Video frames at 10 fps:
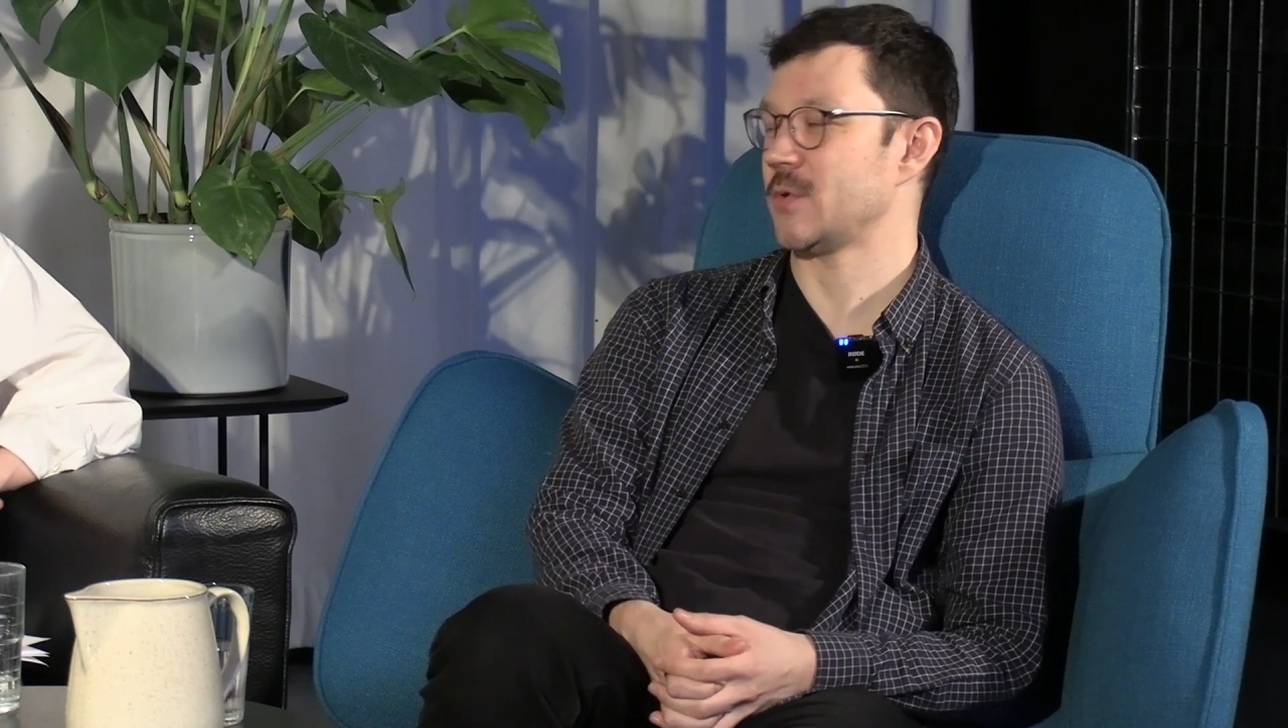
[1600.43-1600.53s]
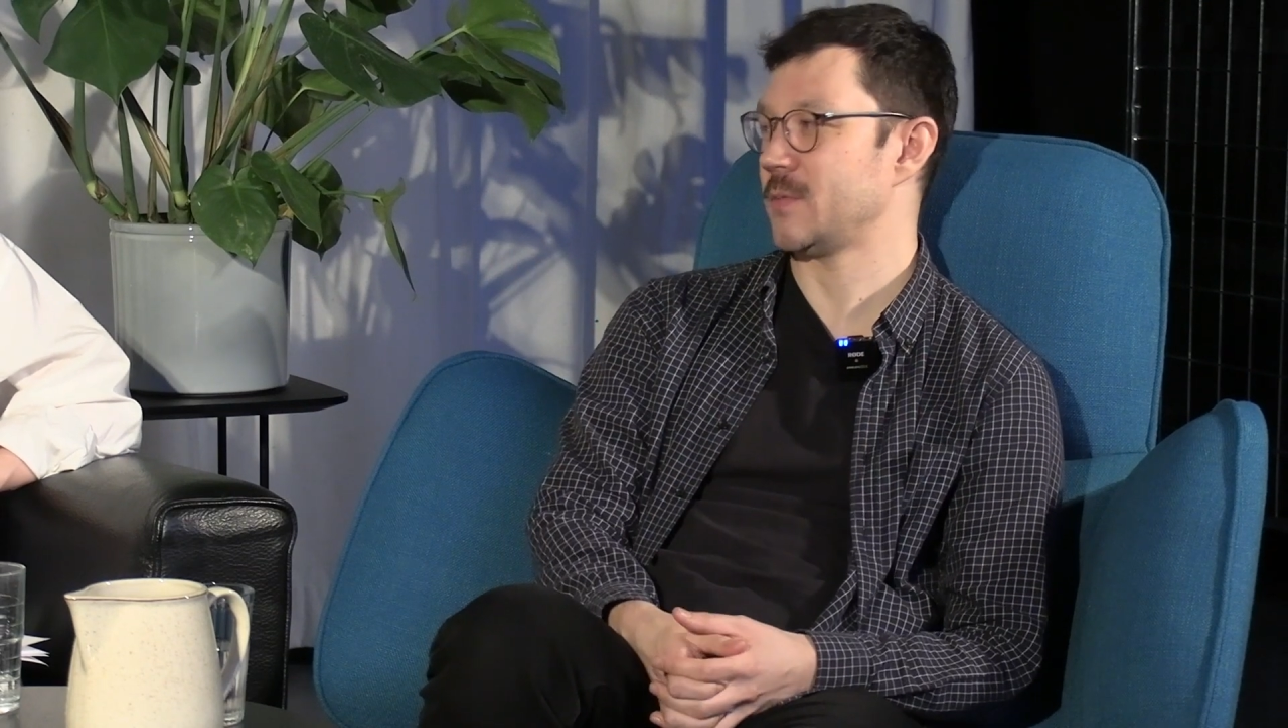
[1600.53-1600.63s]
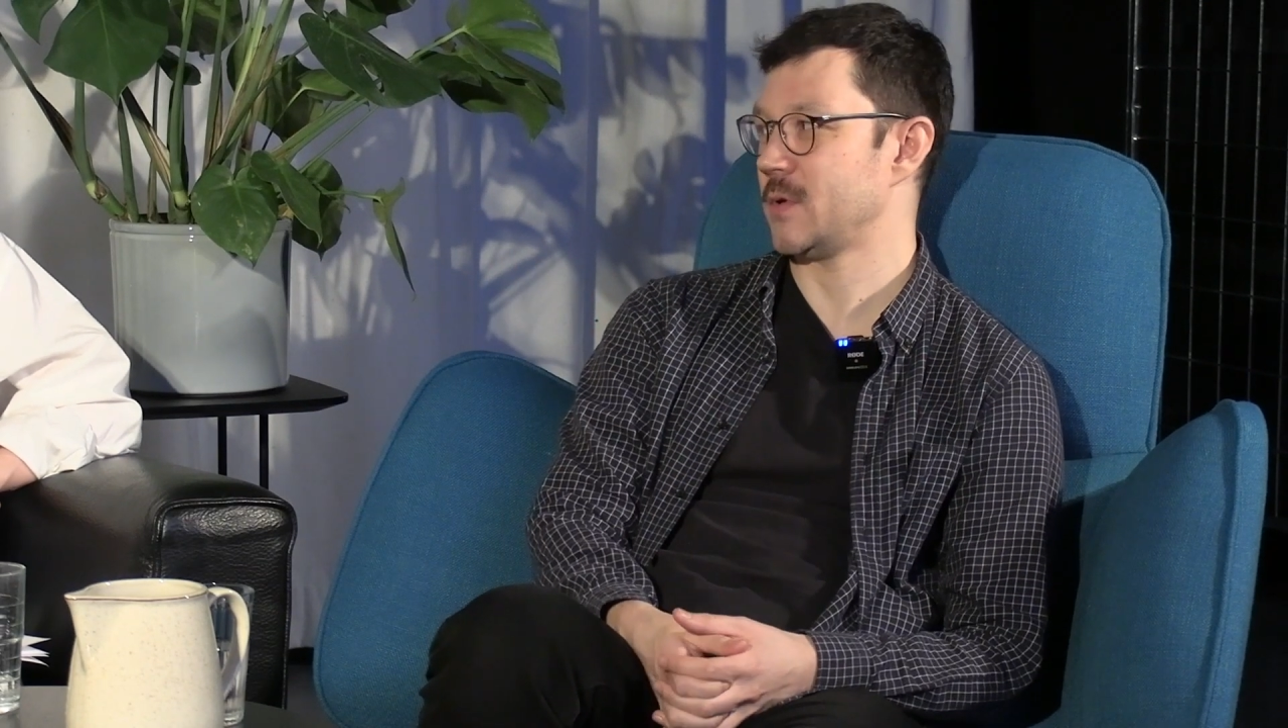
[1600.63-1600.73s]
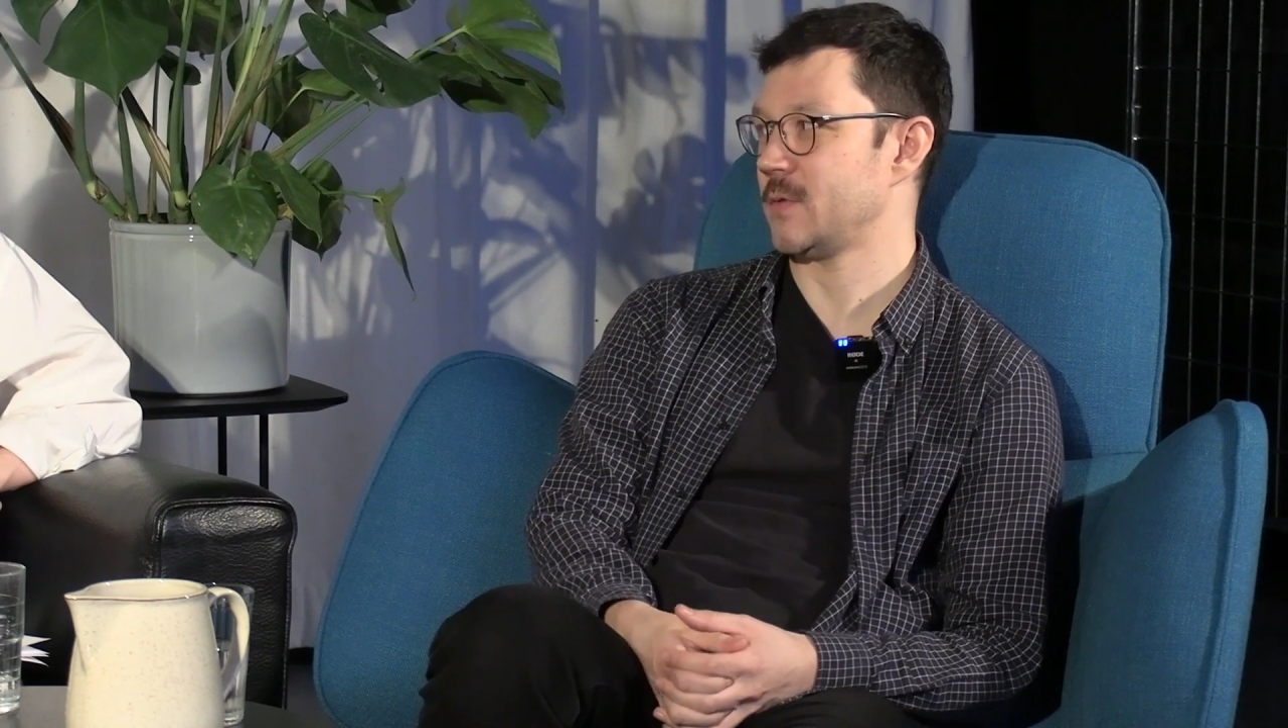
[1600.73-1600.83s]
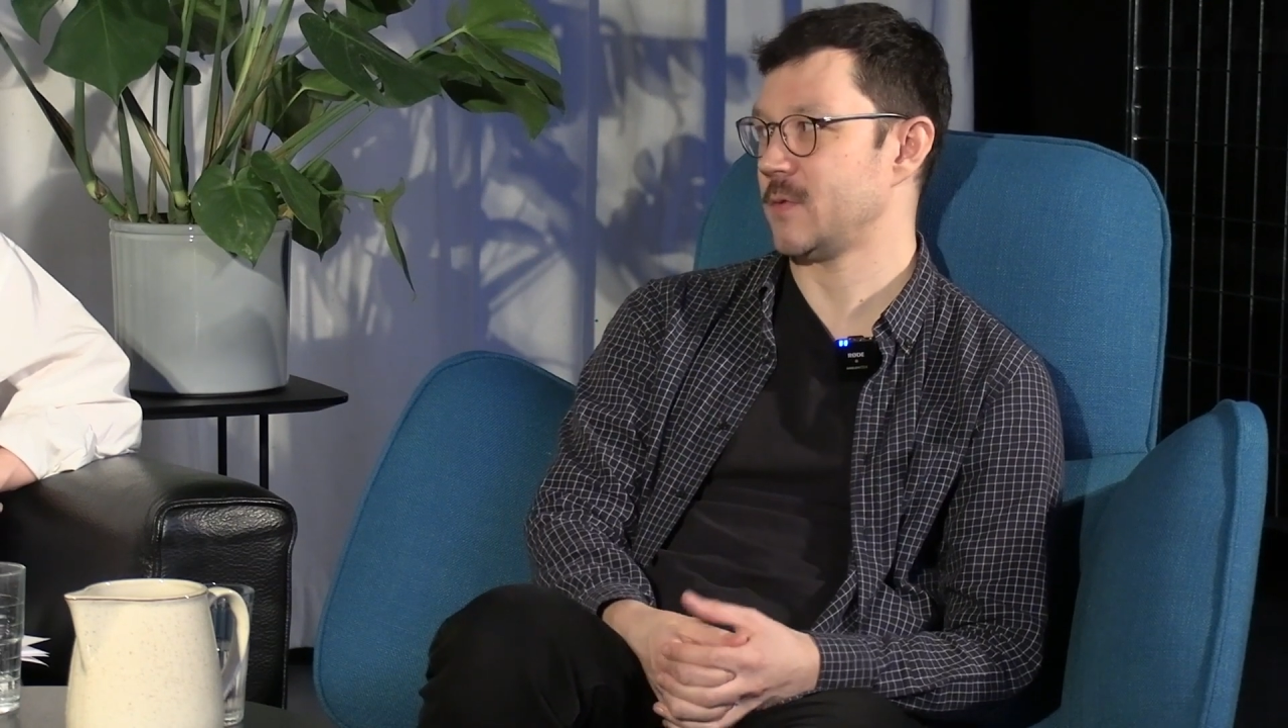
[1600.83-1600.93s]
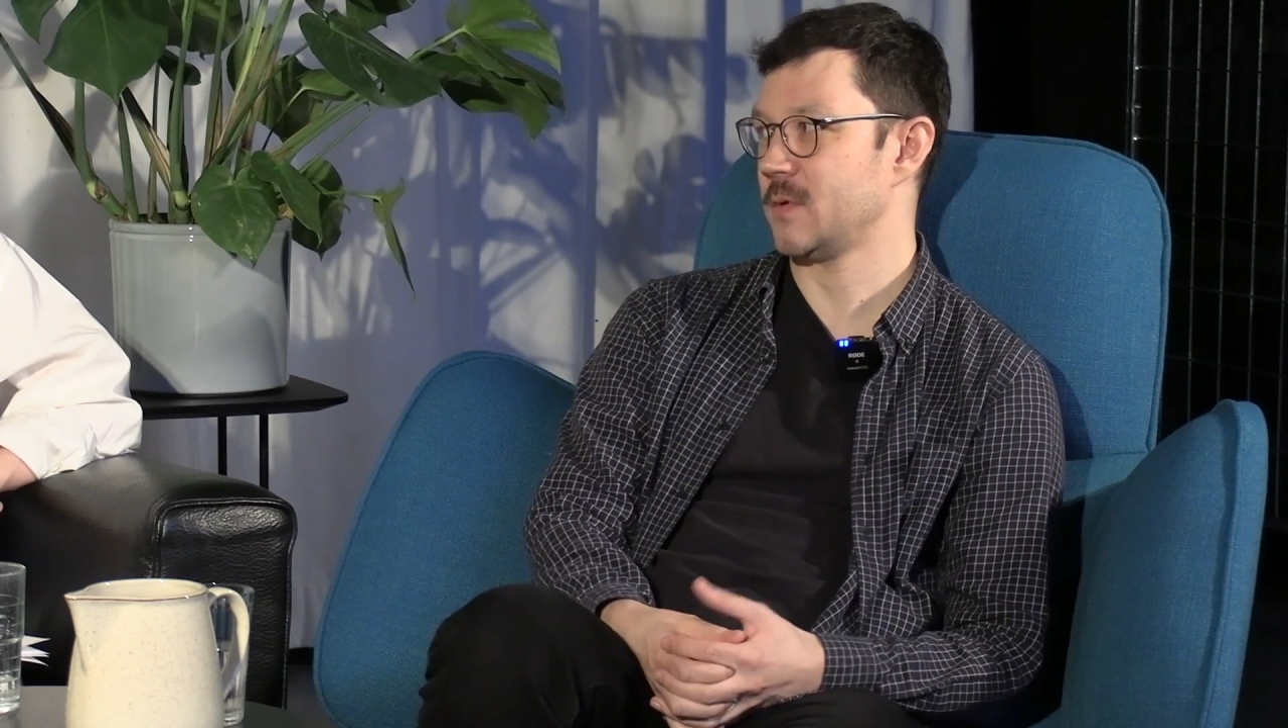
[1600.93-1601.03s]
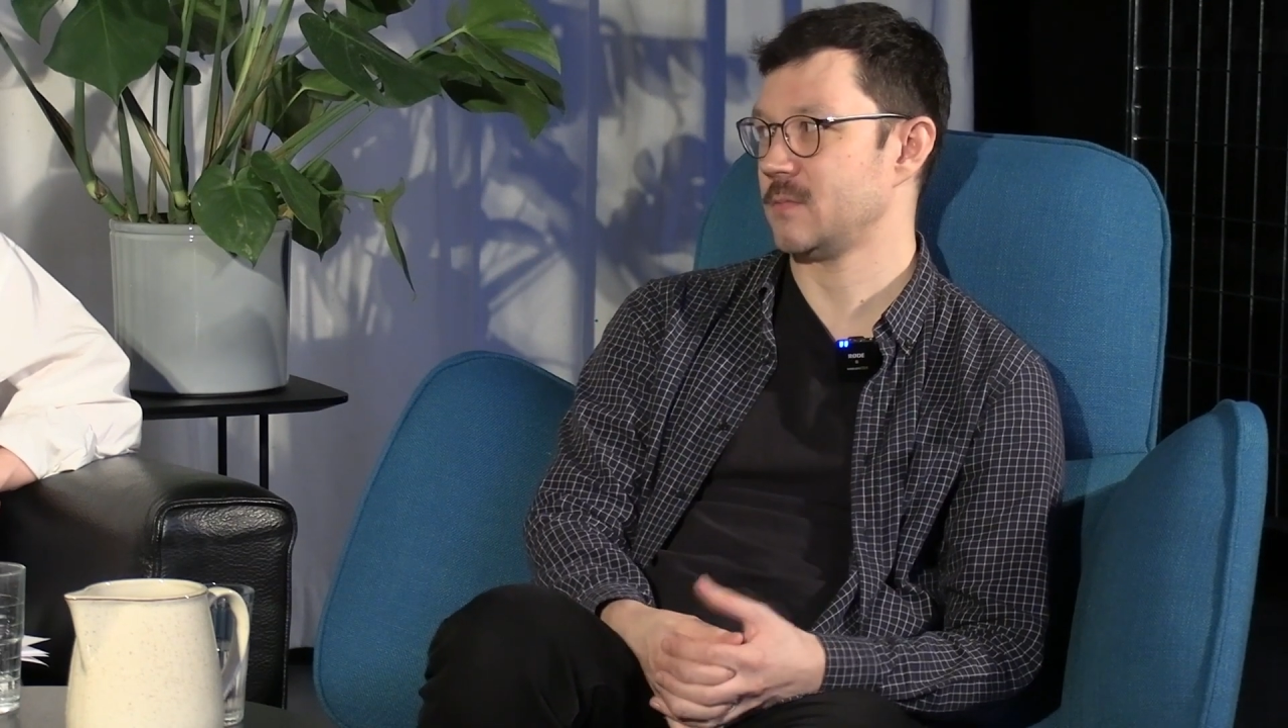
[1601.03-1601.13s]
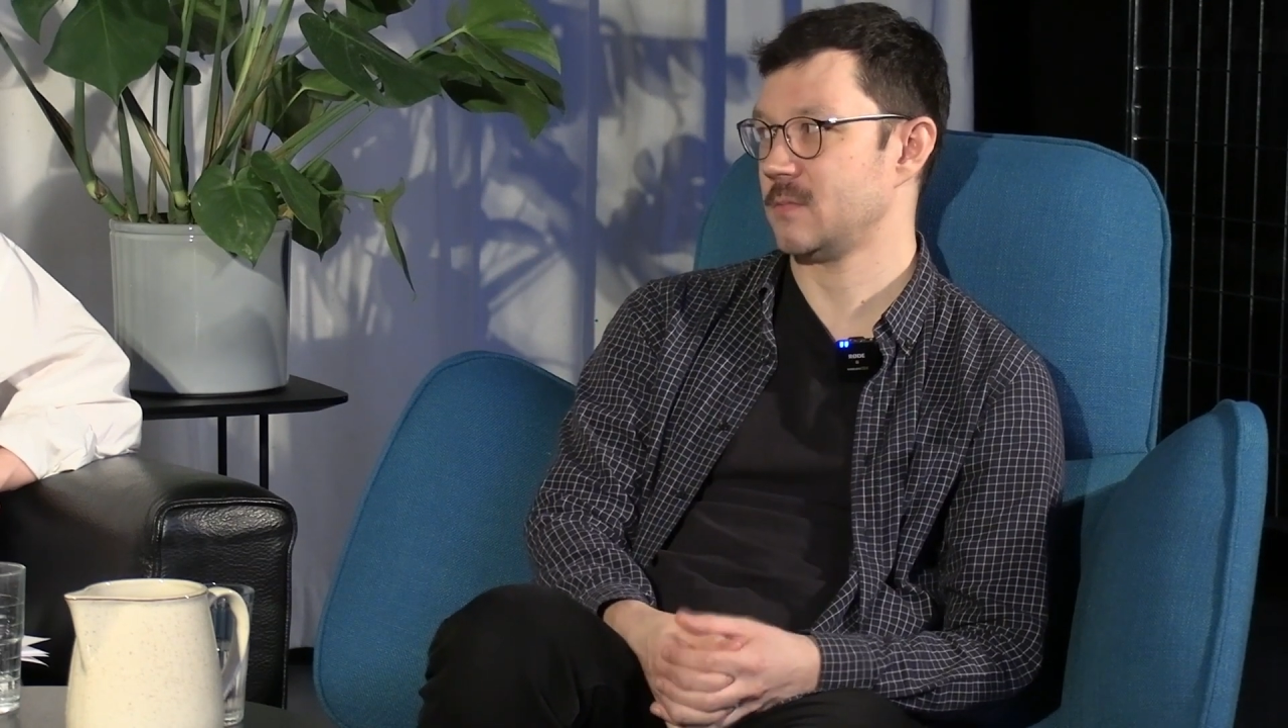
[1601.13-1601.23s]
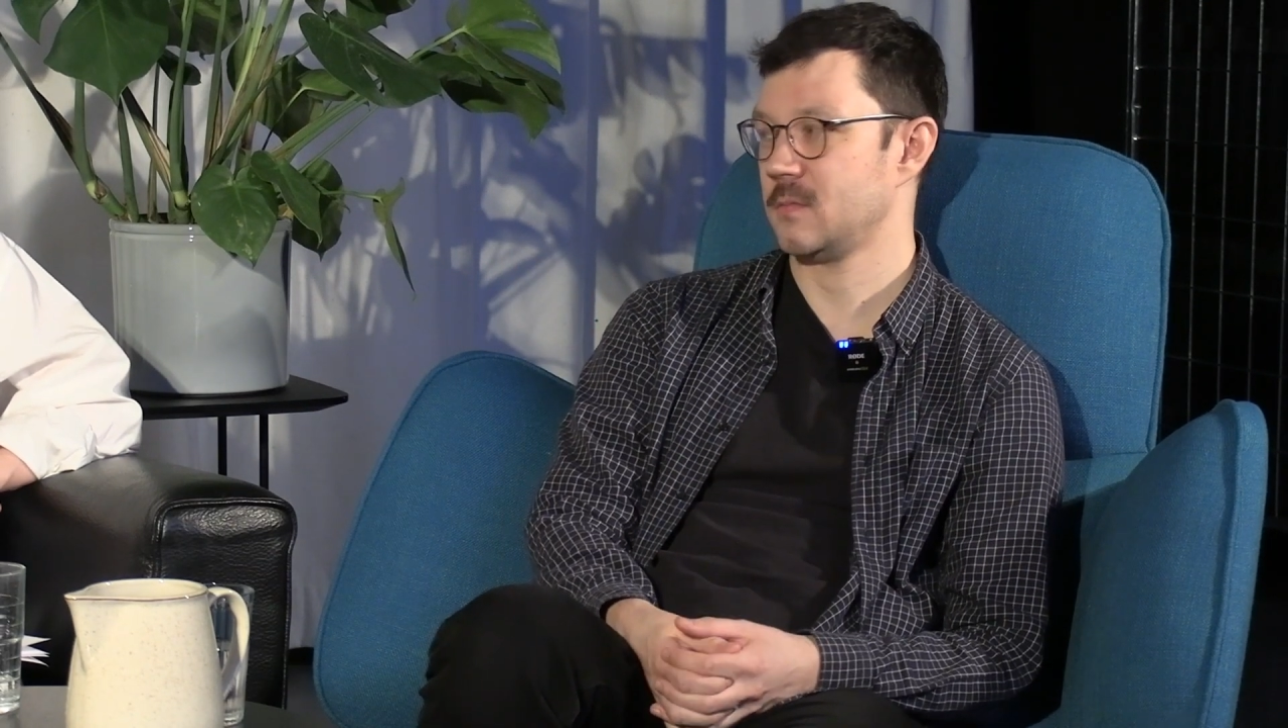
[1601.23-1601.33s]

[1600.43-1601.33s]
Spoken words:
prepare for